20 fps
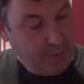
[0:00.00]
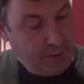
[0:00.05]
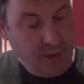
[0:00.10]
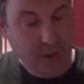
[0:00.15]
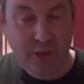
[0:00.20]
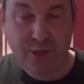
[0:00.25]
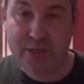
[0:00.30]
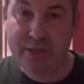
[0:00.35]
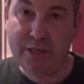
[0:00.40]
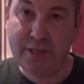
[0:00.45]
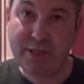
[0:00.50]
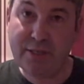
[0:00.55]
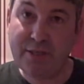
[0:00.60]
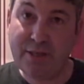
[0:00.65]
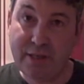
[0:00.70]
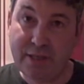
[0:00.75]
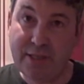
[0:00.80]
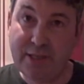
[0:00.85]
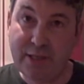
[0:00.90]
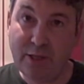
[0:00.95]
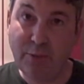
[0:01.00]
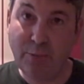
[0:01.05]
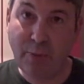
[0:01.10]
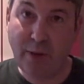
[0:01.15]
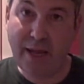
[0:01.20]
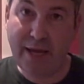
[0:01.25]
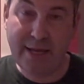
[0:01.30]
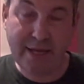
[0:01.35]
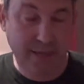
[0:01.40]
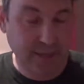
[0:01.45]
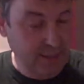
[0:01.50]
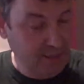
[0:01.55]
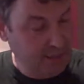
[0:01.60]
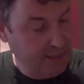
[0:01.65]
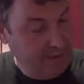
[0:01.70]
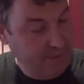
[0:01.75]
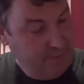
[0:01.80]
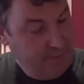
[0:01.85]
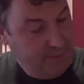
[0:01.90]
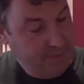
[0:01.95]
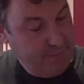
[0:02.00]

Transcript: because it's still played, isn't it?